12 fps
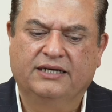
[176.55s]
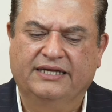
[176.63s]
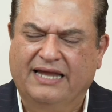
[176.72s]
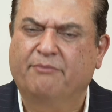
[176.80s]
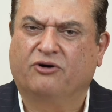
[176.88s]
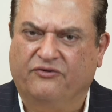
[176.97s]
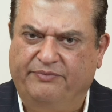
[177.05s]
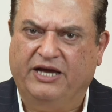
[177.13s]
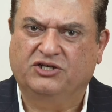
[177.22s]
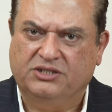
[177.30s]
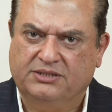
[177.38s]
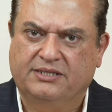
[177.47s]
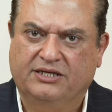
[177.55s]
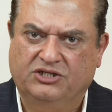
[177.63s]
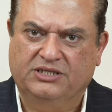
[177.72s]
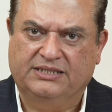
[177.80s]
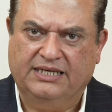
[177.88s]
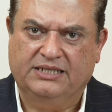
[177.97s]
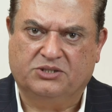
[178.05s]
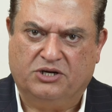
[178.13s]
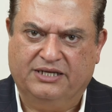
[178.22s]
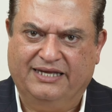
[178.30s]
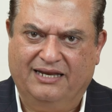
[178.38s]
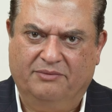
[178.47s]
number of patients that she sees on
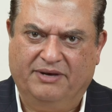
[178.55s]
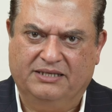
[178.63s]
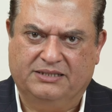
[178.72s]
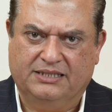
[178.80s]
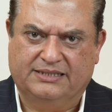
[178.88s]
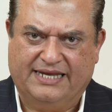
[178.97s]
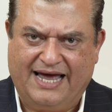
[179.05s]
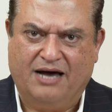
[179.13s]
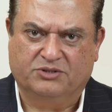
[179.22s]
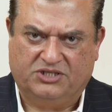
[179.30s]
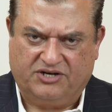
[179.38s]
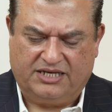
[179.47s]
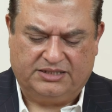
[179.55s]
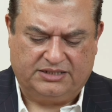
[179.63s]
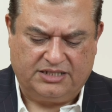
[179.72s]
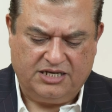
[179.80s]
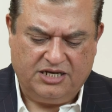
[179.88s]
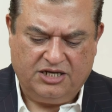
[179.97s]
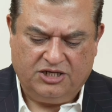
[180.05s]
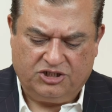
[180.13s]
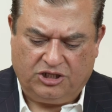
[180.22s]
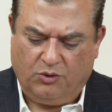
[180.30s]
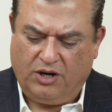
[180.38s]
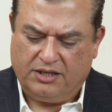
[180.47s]
a daily basis and how stressed
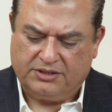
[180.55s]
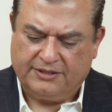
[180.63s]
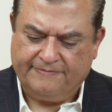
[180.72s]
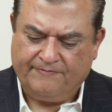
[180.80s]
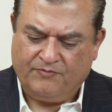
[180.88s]
she was.